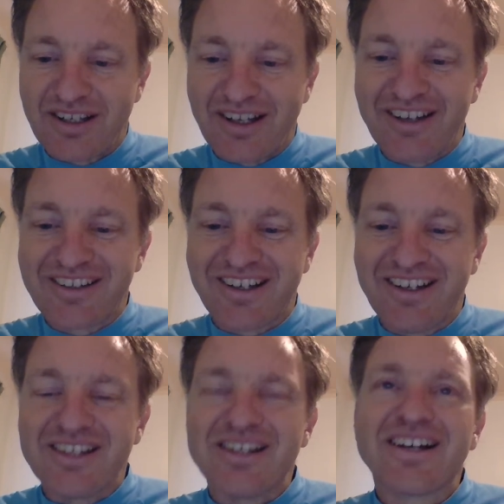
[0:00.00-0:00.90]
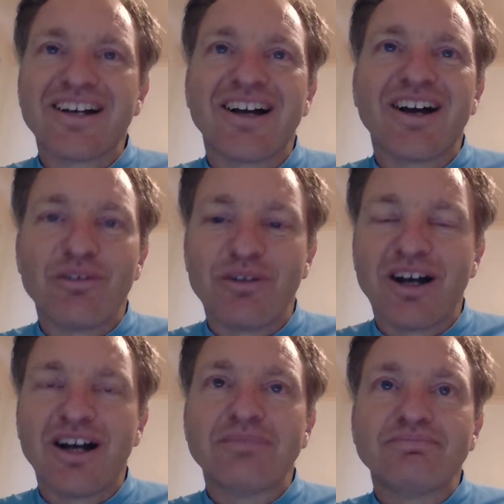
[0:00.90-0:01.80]
Okay.
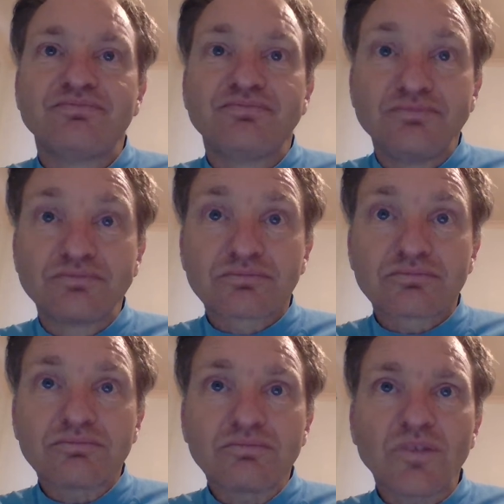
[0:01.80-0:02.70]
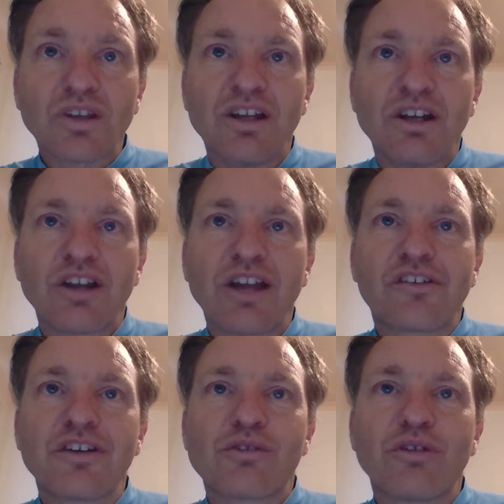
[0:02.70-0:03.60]
To
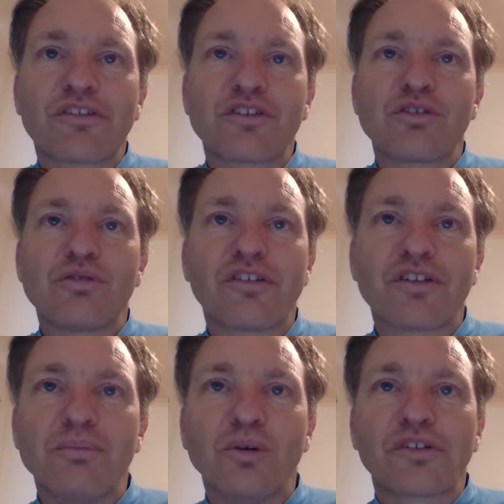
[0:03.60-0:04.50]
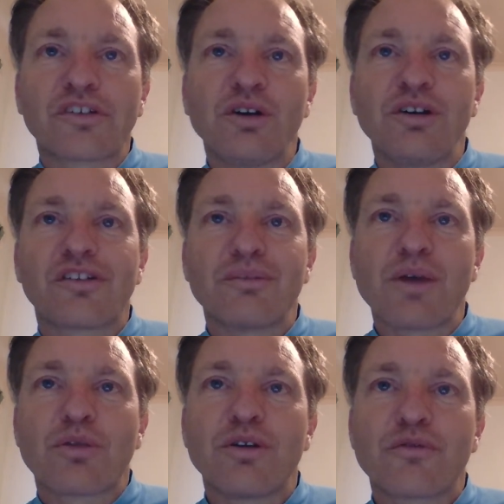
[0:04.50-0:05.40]
answer your question, Chris, Morse code is a
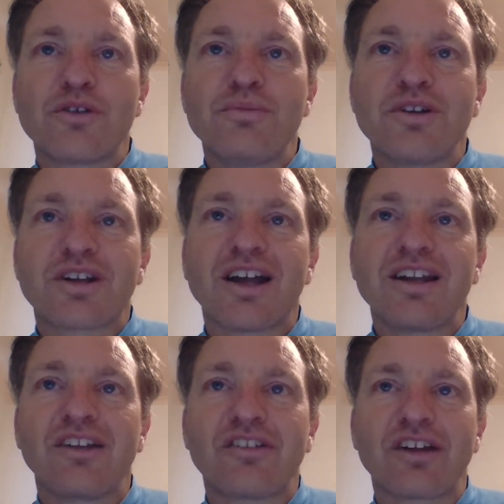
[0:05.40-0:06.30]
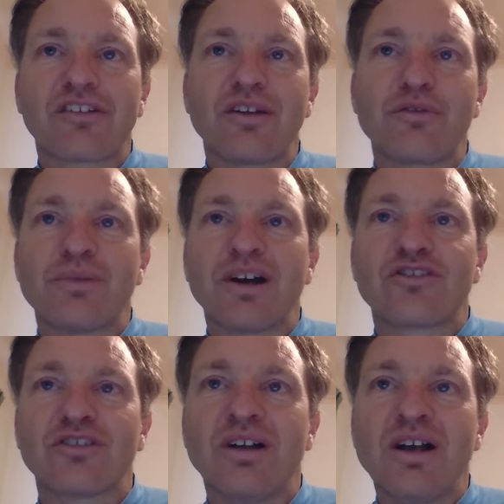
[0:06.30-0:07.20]
method of communicating text
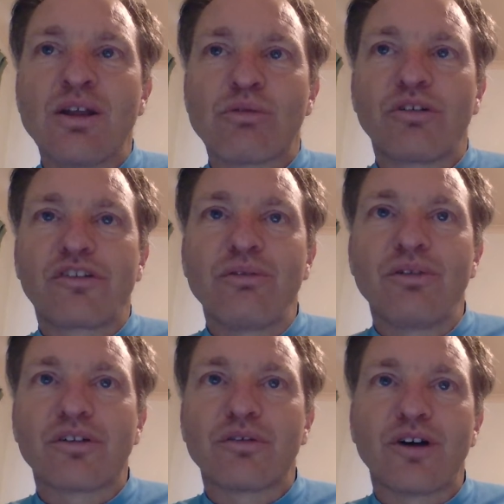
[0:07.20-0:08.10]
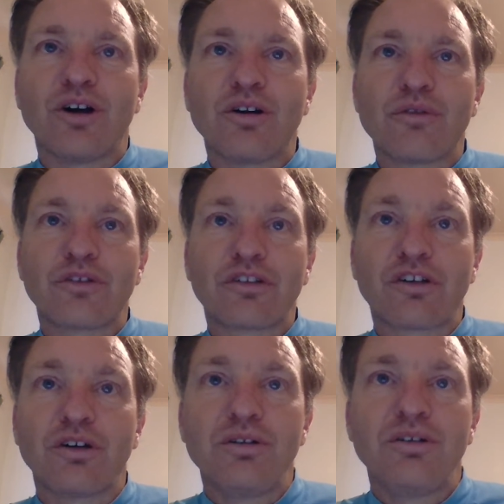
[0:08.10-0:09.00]
information through a series of on-off
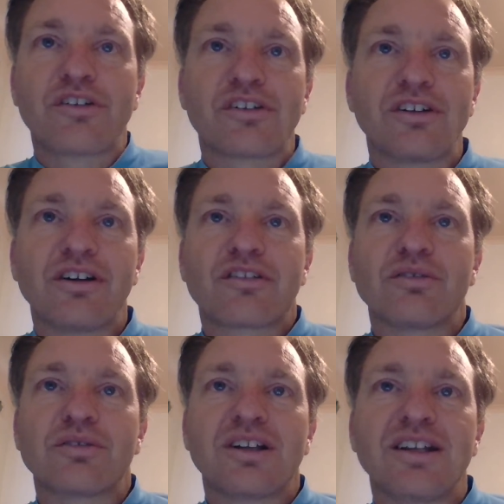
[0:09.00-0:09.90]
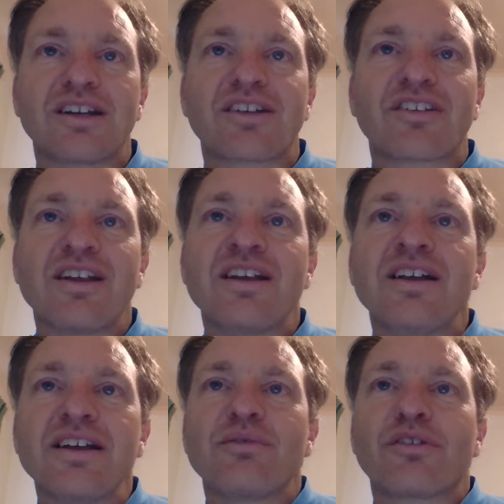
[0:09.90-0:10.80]
tones, lights, or clicks.
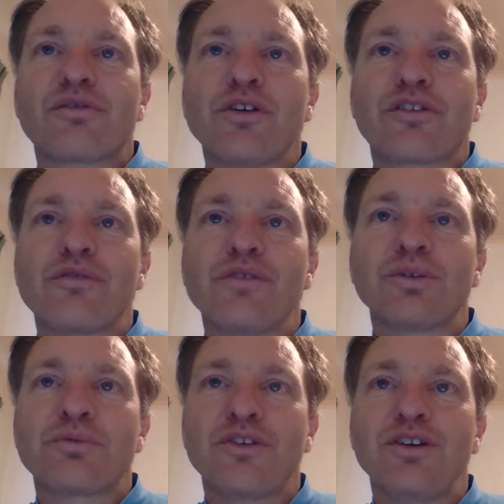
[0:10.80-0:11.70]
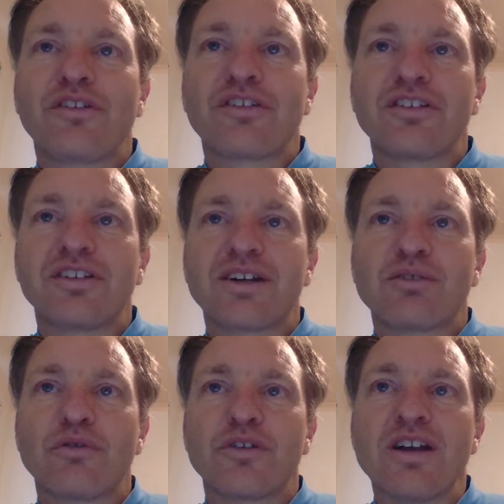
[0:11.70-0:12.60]
It was first developed for use in
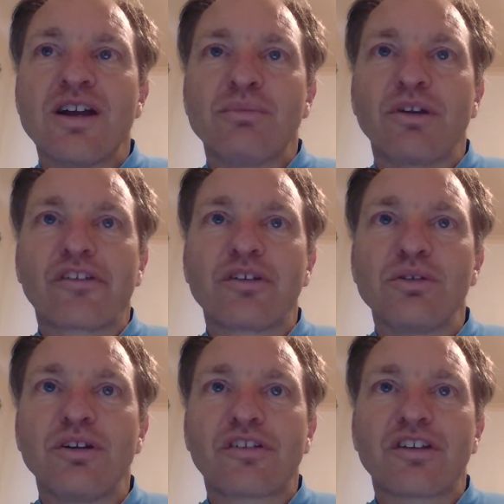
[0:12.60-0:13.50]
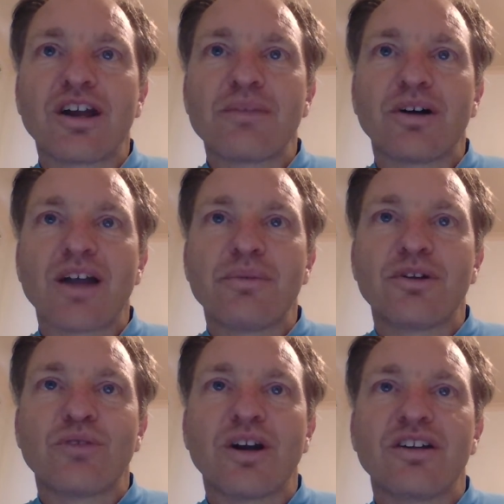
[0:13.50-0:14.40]
telegraphy, but is still used today by
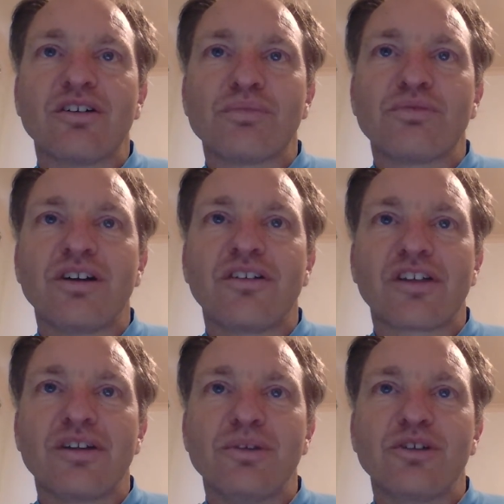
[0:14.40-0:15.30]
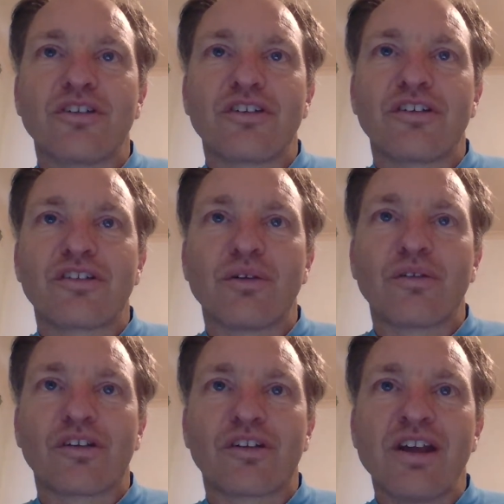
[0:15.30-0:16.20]
amateur radio operators and emergency
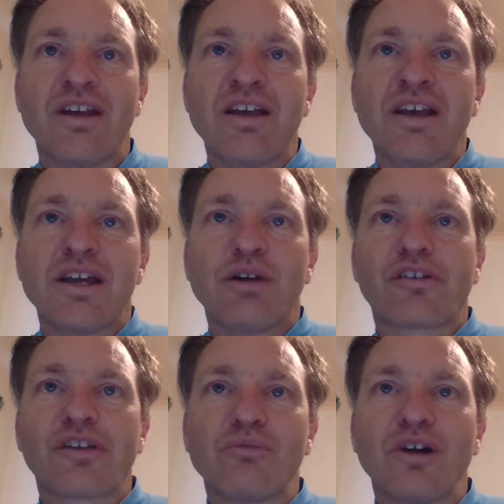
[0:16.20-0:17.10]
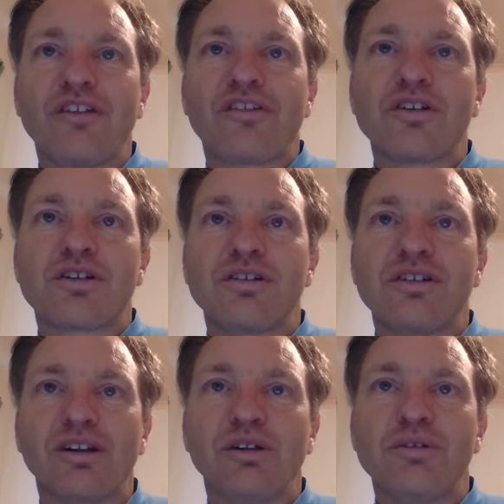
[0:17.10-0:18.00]
services. Here are some ways you
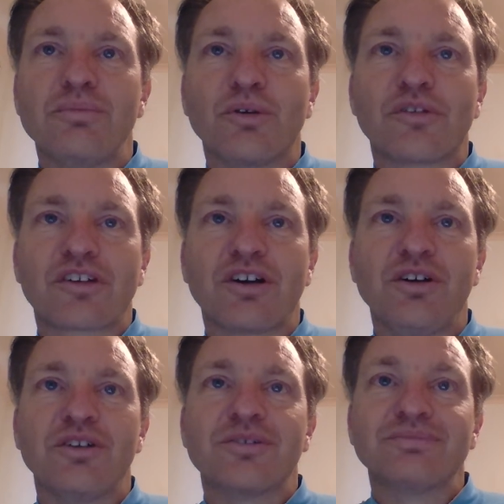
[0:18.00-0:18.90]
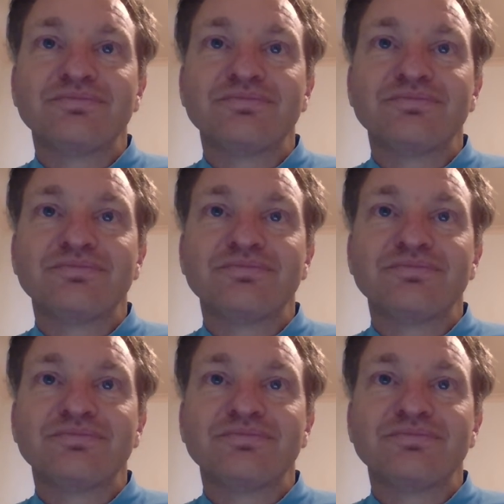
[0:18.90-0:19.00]
can learn Morse code.